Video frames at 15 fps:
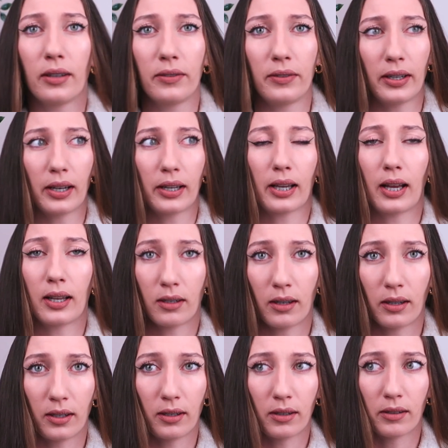feel like at
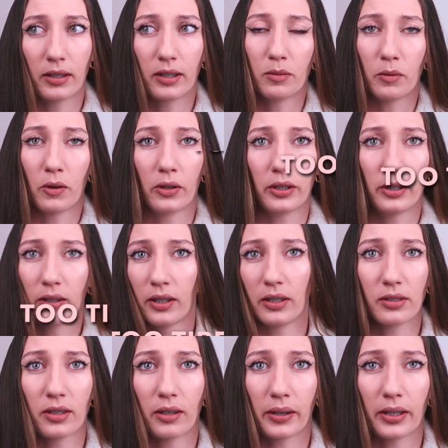night or in the morning I
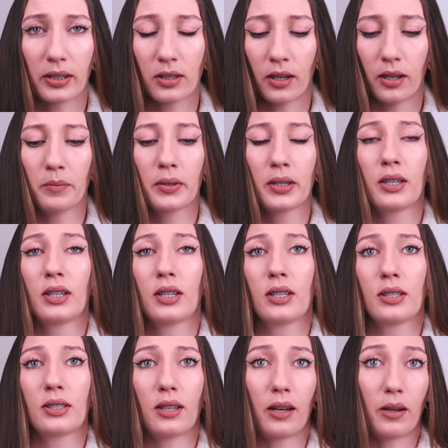just don't get the time.
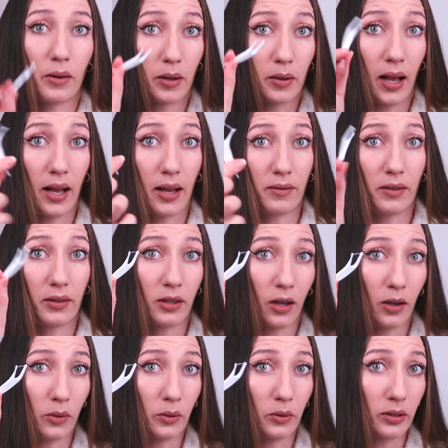So I have
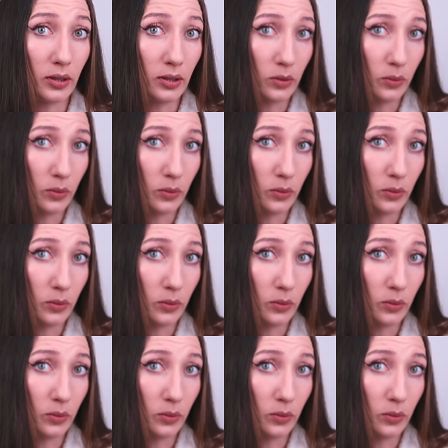those as